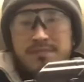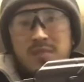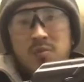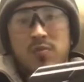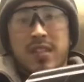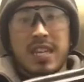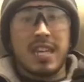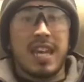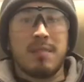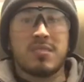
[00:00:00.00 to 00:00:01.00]
With the
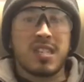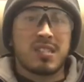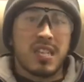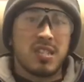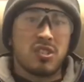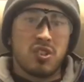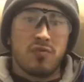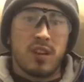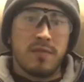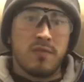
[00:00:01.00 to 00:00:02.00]
M16 assault
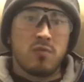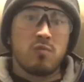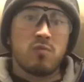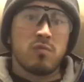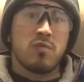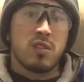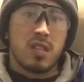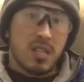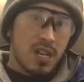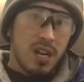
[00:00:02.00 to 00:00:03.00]
rifle,
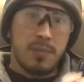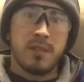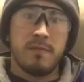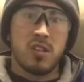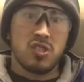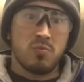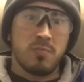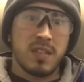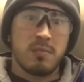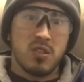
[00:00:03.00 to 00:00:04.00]
the carbine version would
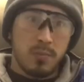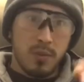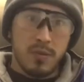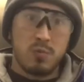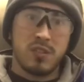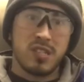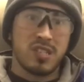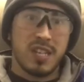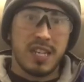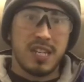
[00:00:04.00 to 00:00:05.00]
be the most popular one that you see
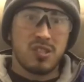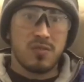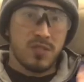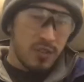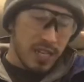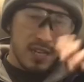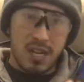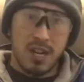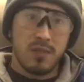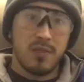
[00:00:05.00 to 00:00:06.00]
in airsoft. So again, I
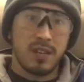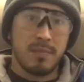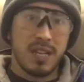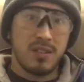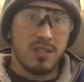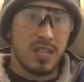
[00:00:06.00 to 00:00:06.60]
highly recommend.